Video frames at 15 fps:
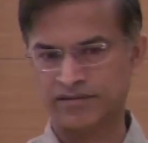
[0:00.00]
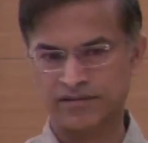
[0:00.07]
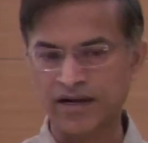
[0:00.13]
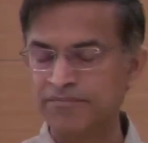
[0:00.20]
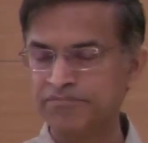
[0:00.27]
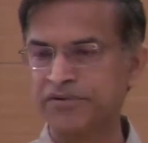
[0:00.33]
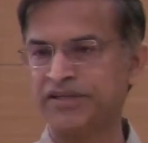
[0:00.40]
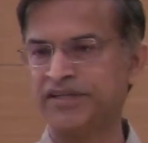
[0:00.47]

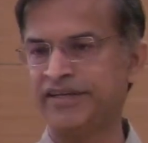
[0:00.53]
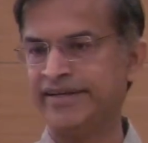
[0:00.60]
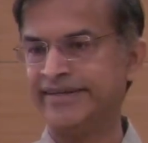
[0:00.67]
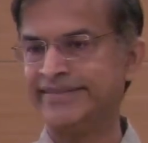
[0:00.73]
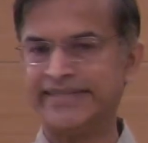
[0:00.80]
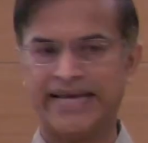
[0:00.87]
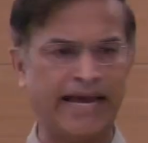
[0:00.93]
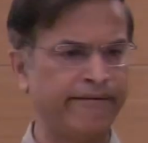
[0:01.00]

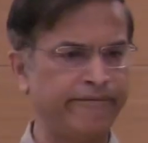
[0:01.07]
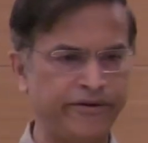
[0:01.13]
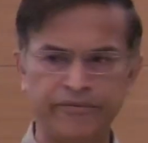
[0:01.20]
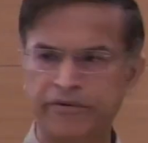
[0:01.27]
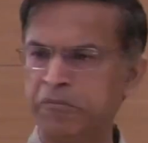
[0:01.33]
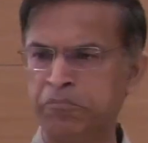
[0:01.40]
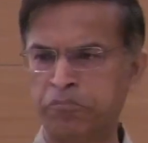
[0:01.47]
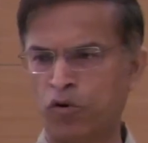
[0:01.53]
companies,
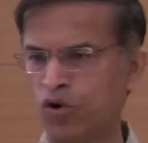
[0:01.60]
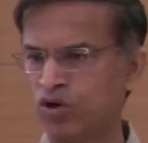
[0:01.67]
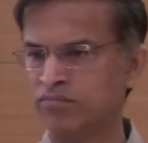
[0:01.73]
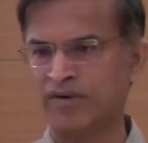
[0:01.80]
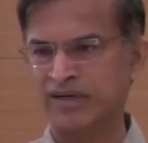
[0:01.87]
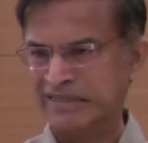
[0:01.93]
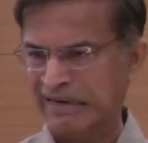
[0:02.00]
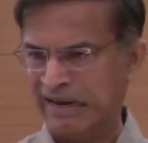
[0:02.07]
everyone poured
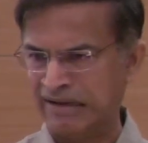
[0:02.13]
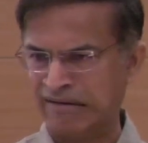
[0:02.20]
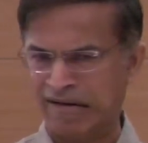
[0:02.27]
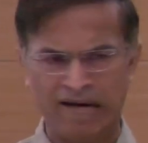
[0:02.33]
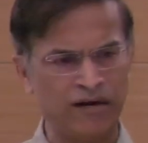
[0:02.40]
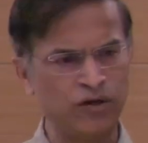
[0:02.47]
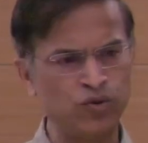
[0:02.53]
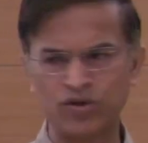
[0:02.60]
money like
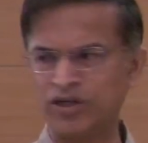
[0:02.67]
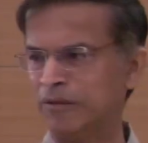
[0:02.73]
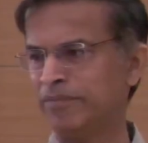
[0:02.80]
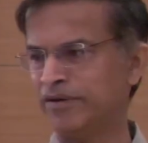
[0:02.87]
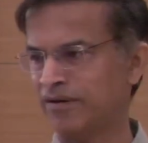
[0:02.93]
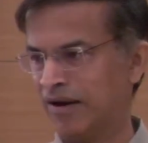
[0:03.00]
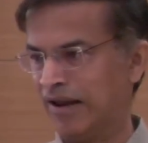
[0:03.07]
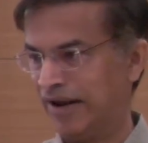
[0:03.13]
hell to keep
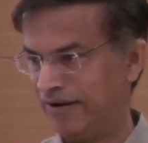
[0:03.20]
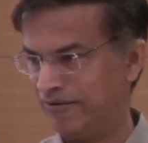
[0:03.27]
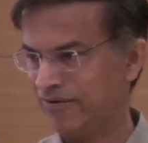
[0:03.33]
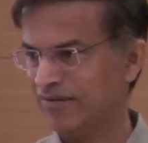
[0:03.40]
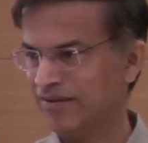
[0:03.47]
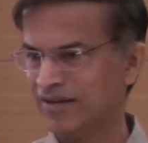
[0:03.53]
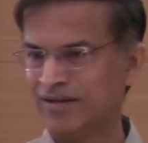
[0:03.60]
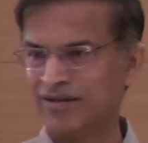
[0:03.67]
it alive.
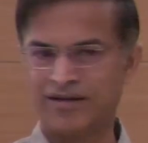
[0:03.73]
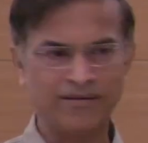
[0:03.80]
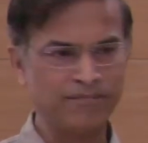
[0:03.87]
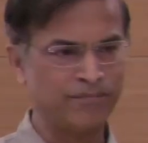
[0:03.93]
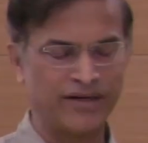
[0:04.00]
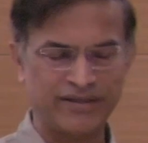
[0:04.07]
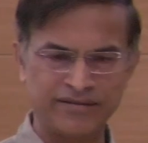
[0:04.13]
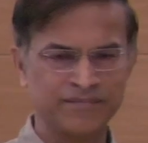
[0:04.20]

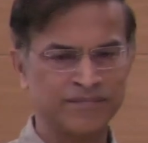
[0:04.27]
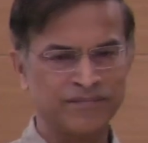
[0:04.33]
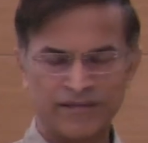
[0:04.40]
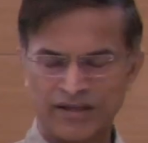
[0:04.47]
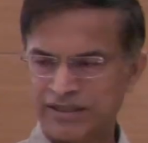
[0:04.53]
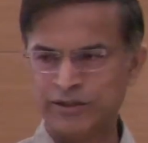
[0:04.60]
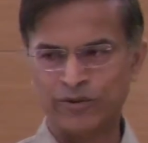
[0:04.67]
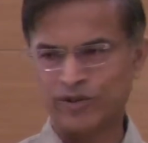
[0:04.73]
But
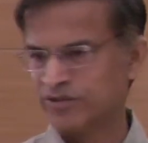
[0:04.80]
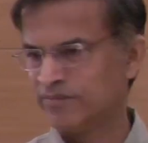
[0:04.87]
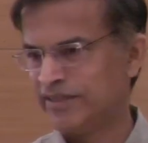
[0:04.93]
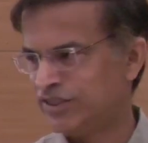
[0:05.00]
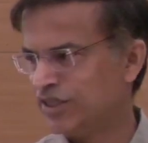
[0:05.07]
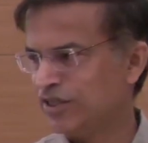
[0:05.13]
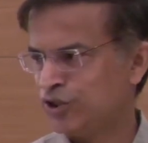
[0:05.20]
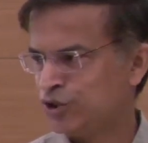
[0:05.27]
there was a
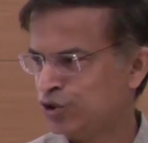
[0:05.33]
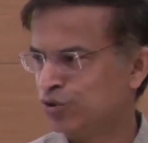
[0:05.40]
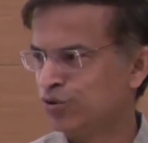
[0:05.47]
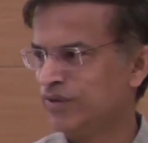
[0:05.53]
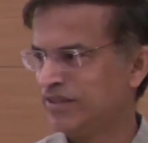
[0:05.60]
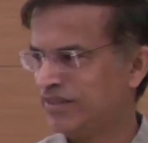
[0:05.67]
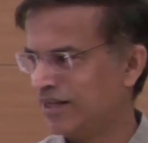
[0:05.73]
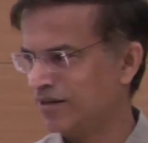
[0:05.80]
major issue
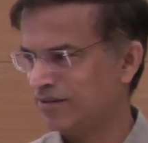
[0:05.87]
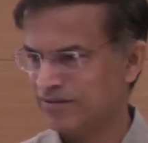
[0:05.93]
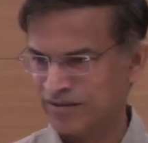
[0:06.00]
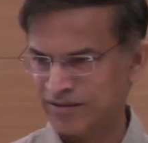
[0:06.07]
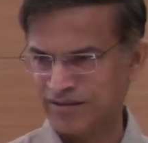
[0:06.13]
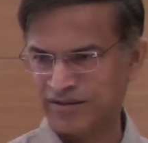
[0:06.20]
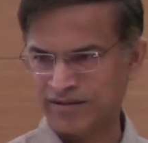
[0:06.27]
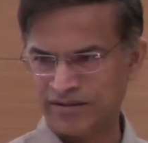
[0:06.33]
with
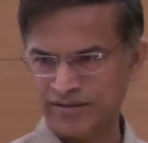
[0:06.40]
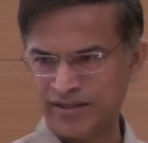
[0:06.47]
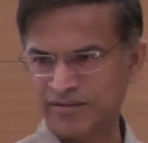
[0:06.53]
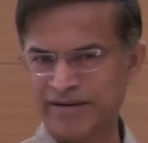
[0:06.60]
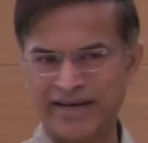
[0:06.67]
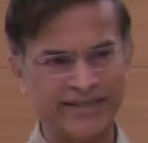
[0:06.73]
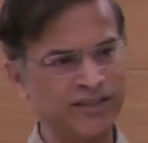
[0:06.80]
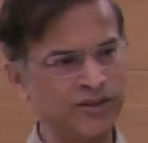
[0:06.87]
their
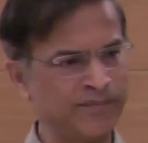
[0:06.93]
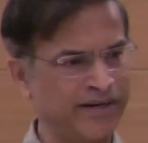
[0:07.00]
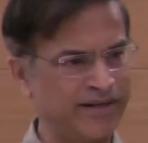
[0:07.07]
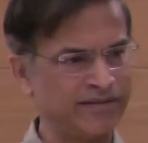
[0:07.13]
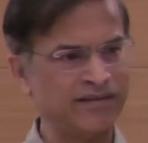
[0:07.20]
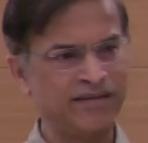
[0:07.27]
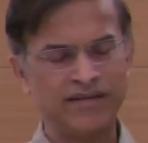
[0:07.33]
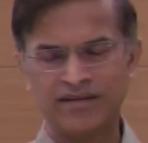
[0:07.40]

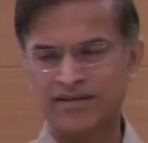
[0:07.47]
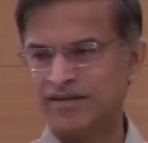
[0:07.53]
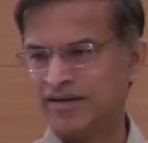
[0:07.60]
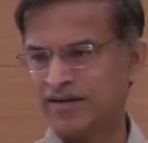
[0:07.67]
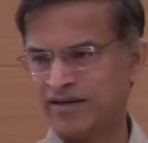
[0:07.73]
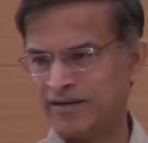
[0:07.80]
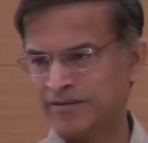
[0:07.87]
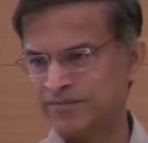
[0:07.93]
management,
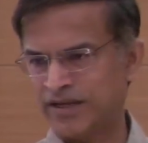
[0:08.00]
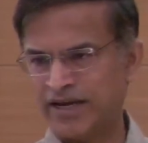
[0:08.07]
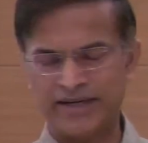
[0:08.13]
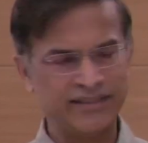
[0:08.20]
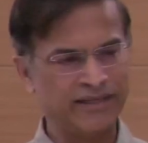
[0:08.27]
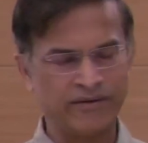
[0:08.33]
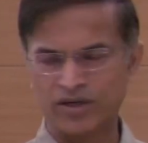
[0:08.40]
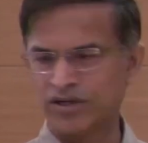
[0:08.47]

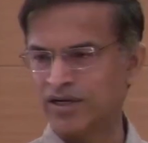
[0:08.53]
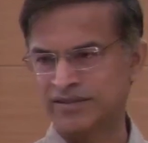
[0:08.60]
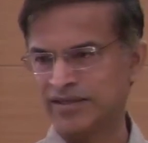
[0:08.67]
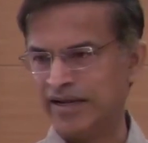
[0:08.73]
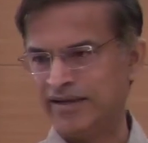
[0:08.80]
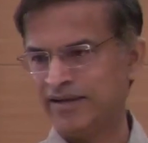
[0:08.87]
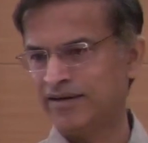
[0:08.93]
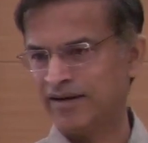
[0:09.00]
and they were
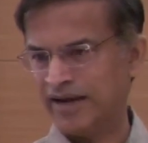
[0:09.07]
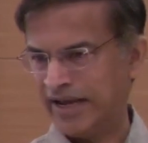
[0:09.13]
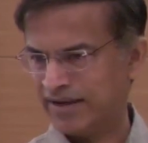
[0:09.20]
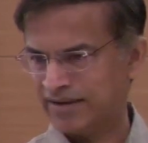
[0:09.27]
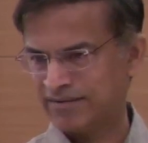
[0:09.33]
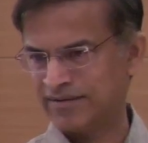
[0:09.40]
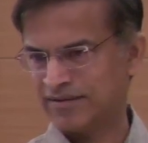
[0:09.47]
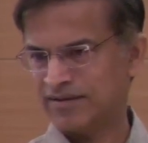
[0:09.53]
guzzling
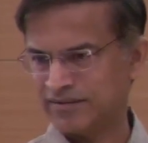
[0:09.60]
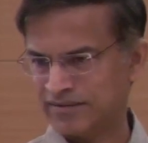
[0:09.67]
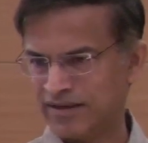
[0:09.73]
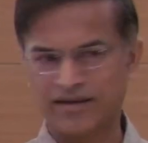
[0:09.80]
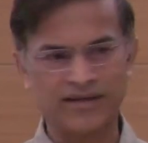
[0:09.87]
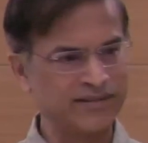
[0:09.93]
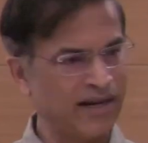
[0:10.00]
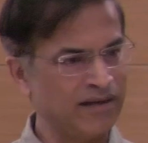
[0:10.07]

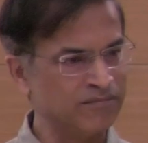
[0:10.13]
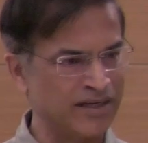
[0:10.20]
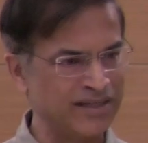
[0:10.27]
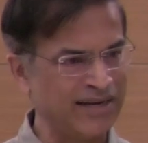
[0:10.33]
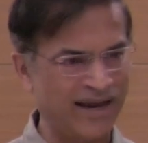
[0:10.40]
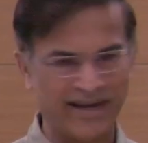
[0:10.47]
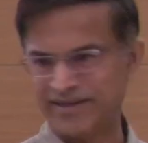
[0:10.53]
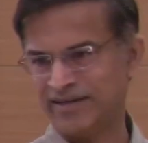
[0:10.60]

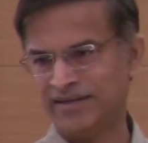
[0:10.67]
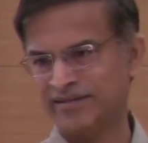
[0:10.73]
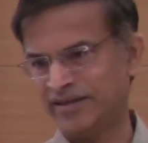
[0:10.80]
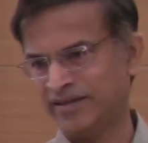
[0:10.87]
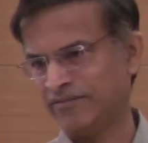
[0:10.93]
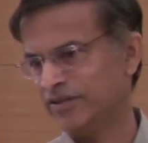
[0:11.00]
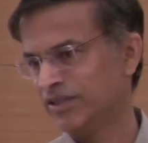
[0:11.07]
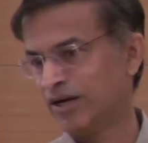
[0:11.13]
money like
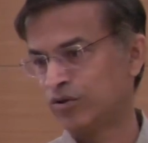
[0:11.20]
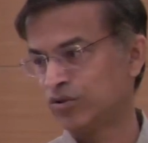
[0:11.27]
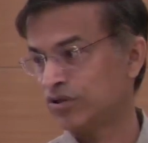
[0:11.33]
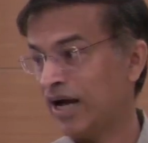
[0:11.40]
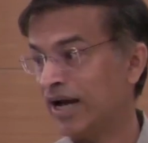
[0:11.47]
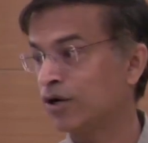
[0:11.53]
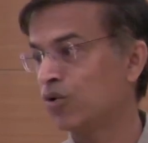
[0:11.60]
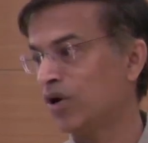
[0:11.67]
anything
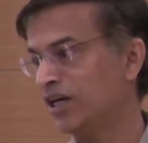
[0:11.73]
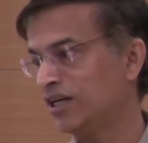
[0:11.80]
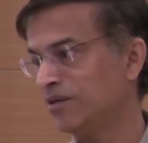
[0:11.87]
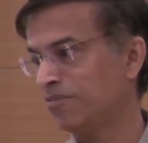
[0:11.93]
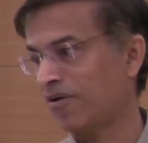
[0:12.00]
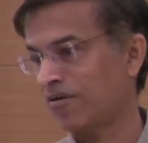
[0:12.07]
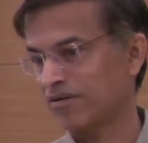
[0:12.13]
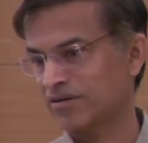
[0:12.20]
without high quality
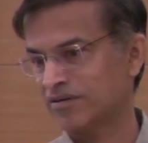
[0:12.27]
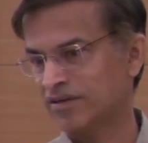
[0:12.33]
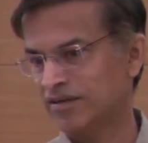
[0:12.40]
product.